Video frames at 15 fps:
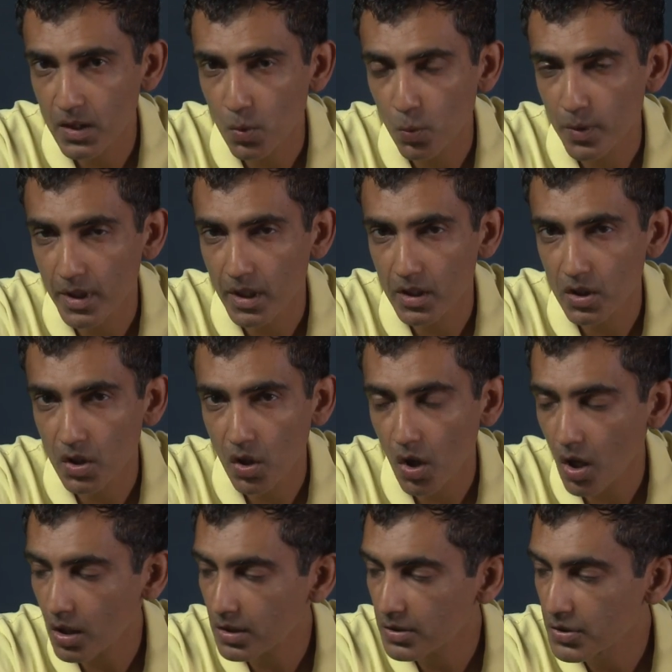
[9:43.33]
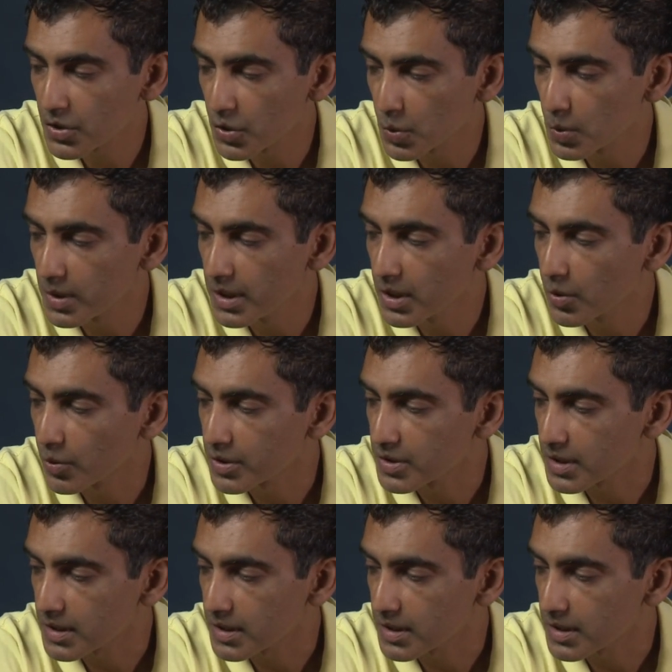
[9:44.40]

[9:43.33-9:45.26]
we are not truly going to